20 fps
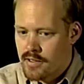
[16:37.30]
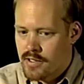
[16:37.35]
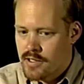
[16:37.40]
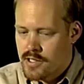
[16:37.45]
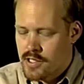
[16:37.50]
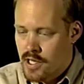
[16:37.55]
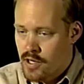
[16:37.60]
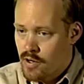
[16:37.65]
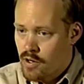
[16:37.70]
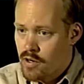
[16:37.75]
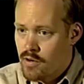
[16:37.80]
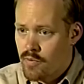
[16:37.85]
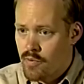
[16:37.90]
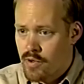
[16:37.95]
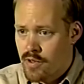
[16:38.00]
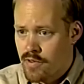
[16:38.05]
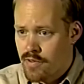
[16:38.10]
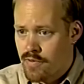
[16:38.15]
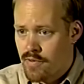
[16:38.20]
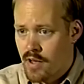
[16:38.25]
dinner
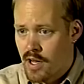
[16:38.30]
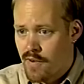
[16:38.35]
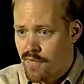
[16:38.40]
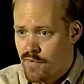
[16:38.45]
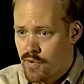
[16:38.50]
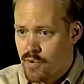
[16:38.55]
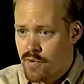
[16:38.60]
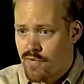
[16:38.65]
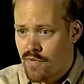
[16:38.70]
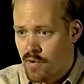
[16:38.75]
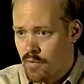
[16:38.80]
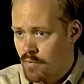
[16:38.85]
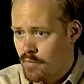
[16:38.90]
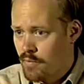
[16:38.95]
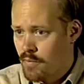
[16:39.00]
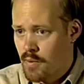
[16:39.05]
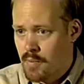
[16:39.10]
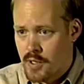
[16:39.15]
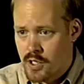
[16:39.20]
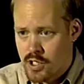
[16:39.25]
with food
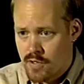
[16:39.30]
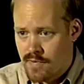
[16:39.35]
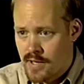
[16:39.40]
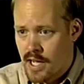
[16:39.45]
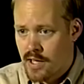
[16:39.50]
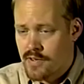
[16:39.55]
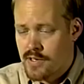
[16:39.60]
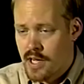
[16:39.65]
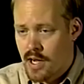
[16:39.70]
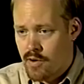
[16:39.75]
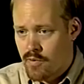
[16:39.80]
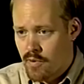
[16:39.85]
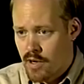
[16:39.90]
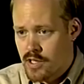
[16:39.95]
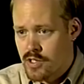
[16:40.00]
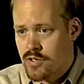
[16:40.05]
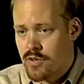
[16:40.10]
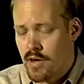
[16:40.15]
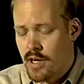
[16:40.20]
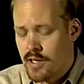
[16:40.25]
from a bunch of downtown
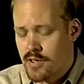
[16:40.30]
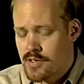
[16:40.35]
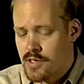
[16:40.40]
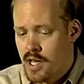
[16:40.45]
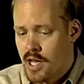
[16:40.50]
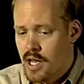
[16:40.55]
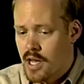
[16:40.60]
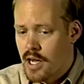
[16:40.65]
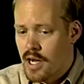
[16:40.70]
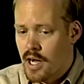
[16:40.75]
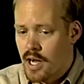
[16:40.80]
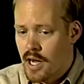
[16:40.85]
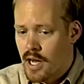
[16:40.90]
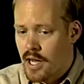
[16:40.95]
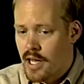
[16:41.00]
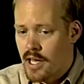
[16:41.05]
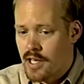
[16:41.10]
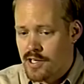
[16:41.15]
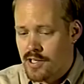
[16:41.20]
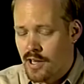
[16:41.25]
restaurants,
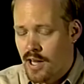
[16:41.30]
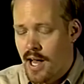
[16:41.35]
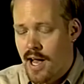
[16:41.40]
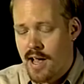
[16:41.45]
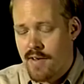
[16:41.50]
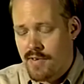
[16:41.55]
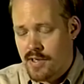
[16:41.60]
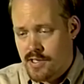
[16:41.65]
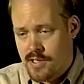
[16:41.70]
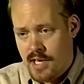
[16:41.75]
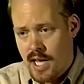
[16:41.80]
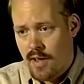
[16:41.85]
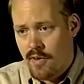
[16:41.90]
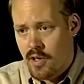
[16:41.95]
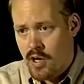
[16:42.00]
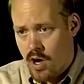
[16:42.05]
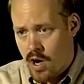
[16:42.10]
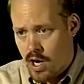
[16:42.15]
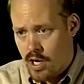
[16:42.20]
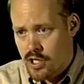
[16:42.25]
a live and
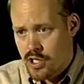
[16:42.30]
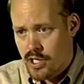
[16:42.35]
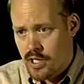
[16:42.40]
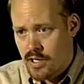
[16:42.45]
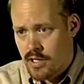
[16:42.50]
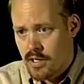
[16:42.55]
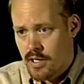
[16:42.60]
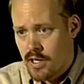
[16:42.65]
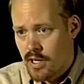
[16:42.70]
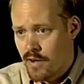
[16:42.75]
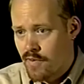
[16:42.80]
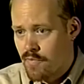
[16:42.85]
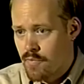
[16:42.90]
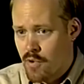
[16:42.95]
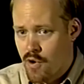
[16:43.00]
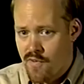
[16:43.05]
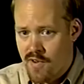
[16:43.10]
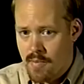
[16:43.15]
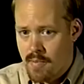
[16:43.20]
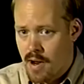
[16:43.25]
silent auction of
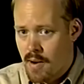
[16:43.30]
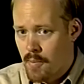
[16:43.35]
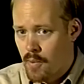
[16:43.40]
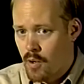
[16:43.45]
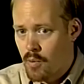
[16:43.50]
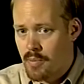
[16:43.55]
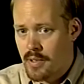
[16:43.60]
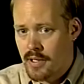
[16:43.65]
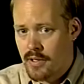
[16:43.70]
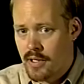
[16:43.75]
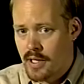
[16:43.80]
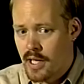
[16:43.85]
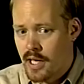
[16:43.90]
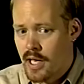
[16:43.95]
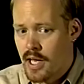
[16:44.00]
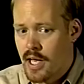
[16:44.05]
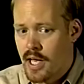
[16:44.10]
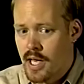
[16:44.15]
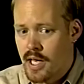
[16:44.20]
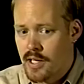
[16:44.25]
movie
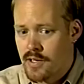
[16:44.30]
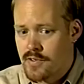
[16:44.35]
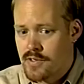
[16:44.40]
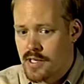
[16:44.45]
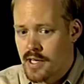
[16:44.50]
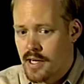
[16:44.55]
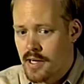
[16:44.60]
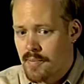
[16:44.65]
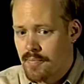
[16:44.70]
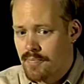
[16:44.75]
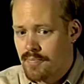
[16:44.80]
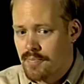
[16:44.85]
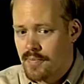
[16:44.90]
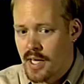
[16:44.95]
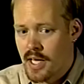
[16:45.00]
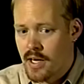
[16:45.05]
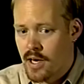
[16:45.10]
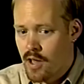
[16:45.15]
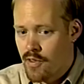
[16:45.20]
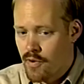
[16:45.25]
memorabilia
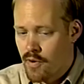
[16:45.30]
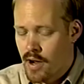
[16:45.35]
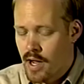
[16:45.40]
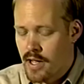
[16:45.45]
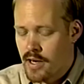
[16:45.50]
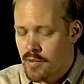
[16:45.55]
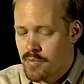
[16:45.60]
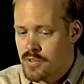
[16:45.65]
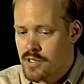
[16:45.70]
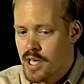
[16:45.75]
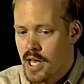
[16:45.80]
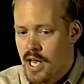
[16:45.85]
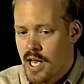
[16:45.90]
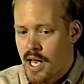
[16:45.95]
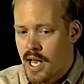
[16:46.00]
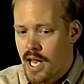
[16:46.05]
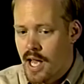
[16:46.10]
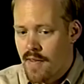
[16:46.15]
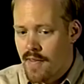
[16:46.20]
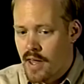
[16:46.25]
and other items,
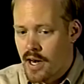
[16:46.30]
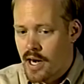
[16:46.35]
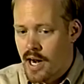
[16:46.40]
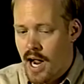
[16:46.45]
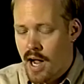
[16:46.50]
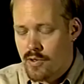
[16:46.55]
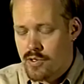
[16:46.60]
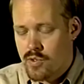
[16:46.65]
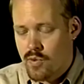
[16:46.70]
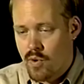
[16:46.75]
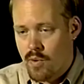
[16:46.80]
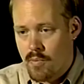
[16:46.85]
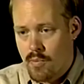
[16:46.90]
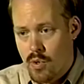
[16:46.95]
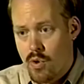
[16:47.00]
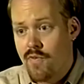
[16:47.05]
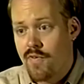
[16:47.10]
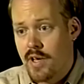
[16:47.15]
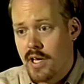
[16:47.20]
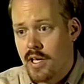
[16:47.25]
and then an outdoor
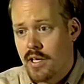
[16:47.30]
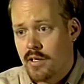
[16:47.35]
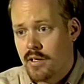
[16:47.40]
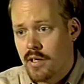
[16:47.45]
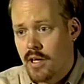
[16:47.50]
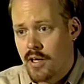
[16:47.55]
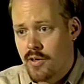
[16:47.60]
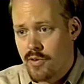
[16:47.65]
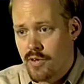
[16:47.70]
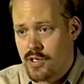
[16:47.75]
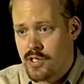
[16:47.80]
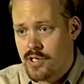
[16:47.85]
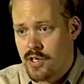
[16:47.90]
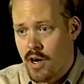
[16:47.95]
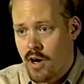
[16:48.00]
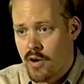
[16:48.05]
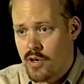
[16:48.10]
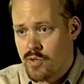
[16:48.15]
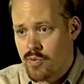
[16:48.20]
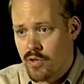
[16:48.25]
movie under the
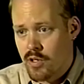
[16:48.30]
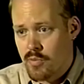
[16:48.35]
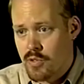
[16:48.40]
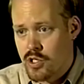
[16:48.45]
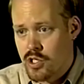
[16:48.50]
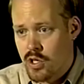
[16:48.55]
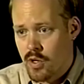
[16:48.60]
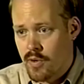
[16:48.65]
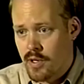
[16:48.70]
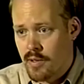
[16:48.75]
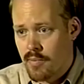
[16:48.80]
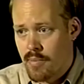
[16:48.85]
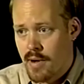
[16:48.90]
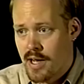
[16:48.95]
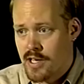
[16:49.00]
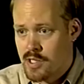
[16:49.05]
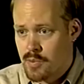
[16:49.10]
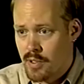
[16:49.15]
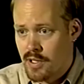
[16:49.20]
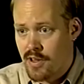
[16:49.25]
stars. We're going to be showing
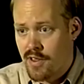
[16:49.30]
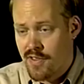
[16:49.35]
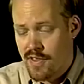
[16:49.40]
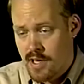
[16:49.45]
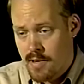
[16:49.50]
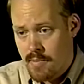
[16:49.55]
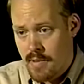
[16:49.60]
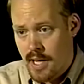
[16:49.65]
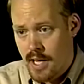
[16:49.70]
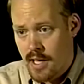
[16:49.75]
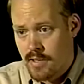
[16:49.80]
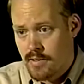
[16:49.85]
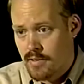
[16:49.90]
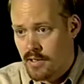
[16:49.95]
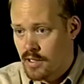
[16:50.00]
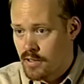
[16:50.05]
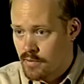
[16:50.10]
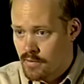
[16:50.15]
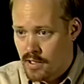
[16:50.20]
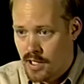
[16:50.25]
possibly The Thin Man,
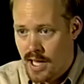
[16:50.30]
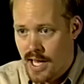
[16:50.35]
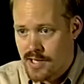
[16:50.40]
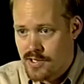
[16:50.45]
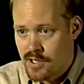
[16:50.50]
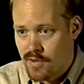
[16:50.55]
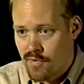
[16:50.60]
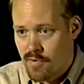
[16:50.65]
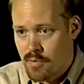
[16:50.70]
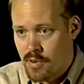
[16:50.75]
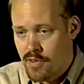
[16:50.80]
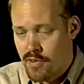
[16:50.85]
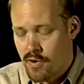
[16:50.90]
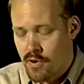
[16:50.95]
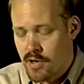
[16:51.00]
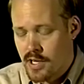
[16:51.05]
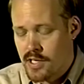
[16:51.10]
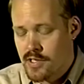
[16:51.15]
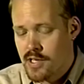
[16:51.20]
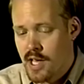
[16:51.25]
a classic from the
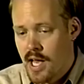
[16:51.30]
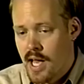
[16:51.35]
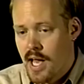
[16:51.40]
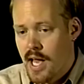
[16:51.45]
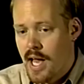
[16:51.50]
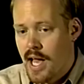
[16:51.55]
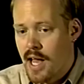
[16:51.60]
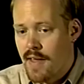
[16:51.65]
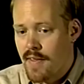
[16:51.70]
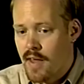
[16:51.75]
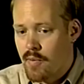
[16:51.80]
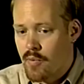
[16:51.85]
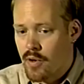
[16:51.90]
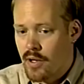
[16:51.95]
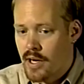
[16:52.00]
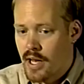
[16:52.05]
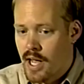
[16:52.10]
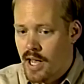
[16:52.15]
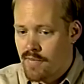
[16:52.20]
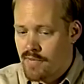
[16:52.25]
30s, and then we're
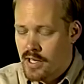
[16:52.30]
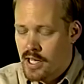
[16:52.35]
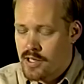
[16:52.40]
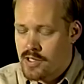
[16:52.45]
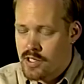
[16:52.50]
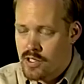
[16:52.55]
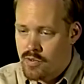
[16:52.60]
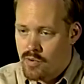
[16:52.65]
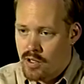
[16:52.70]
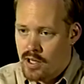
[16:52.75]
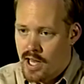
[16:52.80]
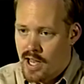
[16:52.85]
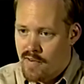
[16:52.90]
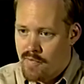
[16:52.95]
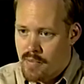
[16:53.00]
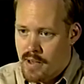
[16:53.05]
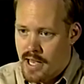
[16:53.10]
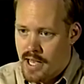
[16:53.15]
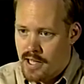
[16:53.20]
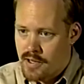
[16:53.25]
going to have dancing to a live
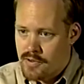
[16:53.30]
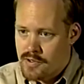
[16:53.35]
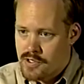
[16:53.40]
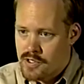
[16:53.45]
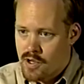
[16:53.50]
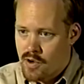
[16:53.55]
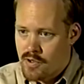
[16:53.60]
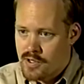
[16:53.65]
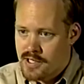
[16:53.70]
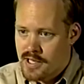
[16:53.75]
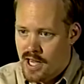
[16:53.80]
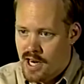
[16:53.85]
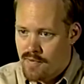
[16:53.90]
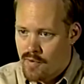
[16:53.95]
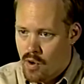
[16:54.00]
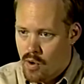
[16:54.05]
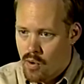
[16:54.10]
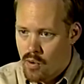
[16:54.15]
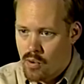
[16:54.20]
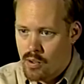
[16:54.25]
band. So it's kind of
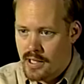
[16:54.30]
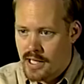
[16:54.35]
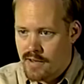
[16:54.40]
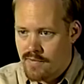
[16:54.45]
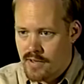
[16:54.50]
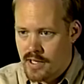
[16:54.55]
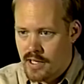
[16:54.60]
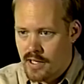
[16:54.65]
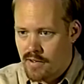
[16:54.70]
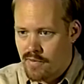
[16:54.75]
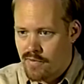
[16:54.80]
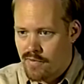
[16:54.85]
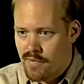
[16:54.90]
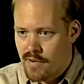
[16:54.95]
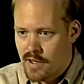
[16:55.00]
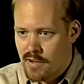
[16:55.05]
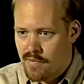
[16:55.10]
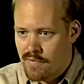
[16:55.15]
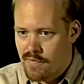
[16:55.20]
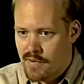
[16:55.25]
a whole evening
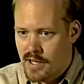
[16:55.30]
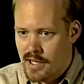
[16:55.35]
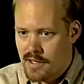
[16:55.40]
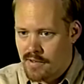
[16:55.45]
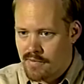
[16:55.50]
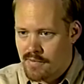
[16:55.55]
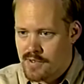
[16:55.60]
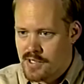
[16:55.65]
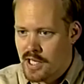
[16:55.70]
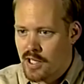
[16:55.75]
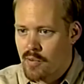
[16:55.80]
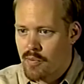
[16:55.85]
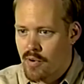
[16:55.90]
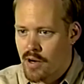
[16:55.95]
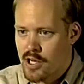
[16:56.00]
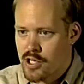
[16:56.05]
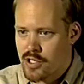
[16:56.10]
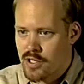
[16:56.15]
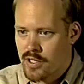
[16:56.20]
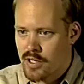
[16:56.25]
of
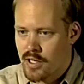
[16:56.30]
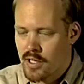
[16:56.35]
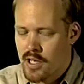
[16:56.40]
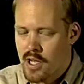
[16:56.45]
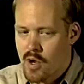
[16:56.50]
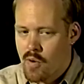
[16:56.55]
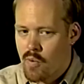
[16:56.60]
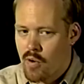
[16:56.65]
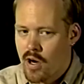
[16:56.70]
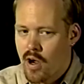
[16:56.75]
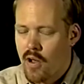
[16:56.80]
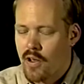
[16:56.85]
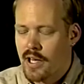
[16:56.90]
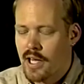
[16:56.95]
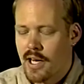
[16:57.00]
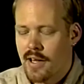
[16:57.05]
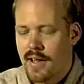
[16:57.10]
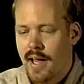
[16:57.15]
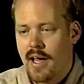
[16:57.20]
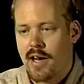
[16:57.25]
celebration. We're calling it
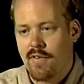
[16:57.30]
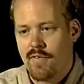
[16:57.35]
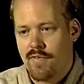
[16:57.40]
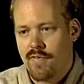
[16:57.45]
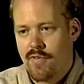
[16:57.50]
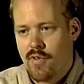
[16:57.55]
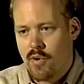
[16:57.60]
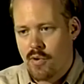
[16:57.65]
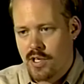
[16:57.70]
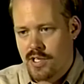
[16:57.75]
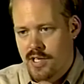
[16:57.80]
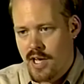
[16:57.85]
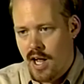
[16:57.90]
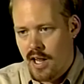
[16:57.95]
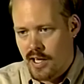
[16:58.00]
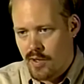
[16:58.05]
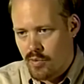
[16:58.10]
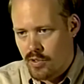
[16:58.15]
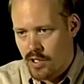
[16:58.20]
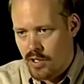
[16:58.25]
a night of 30s
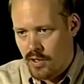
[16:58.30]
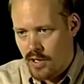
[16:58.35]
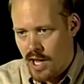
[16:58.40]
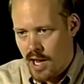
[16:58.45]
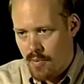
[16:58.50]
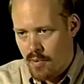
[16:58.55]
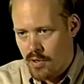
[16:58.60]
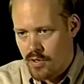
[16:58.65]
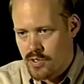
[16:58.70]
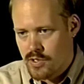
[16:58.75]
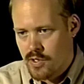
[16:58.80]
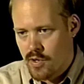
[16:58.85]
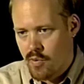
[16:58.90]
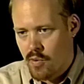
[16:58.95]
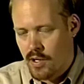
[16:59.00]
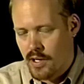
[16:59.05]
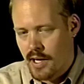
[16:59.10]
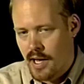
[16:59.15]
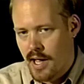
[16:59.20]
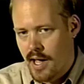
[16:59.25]
Hollywood glamour. So
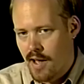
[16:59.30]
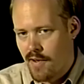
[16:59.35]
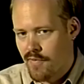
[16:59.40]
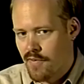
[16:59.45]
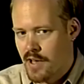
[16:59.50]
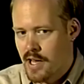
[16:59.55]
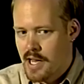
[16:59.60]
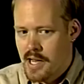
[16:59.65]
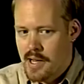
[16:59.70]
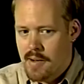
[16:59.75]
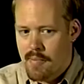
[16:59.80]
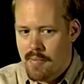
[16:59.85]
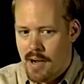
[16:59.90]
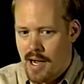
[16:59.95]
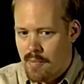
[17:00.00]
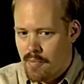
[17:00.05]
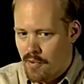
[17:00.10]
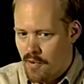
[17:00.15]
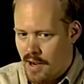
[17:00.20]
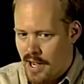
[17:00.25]
we're going to have
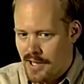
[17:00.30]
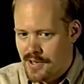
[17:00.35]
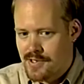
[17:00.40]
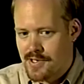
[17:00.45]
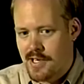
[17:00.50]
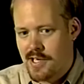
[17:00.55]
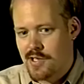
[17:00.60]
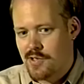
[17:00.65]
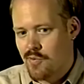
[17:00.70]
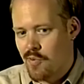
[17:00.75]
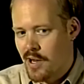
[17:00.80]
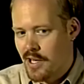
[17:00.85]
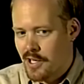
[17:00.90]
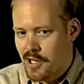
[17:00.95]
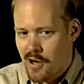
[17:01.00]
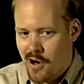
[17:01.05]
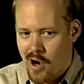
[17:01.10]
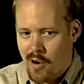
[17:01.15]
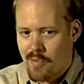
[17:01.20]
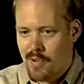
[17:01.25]
paparazzis, red
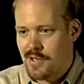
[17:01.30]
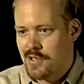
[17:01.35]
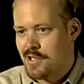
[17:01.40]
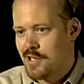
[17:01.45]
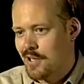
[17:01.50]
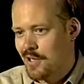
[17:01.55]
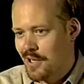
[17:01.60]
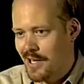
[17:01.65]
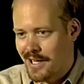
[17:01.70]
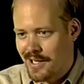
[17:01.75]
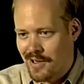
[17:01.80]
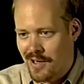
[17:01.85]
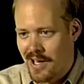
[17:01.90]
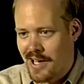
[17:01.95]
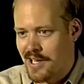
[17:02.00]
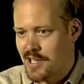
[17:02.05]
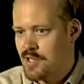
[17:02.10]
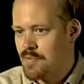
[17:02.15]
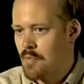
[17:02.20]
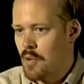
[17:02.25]
carpets, Clegg
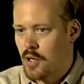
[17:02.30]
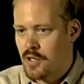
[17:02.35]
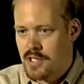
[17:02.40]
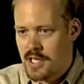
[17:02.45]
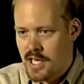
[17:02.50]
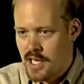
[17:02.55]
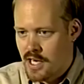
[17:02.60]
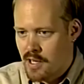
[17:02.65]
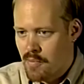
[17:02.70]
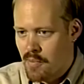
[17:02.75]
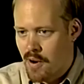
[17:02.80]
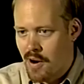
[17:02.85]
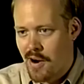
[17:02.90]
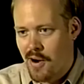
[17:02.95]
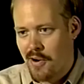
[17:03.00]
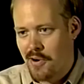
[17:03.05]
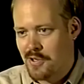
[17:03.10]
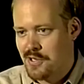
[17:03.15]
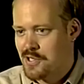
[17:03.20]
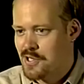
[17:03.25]
lights, martini
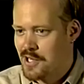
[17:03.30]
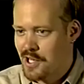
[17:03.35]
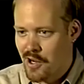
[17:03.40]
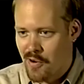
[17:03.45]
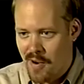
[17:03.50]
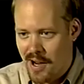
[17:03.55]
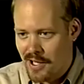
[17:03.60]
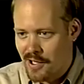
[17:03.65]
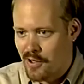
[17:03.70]
bars, cigarette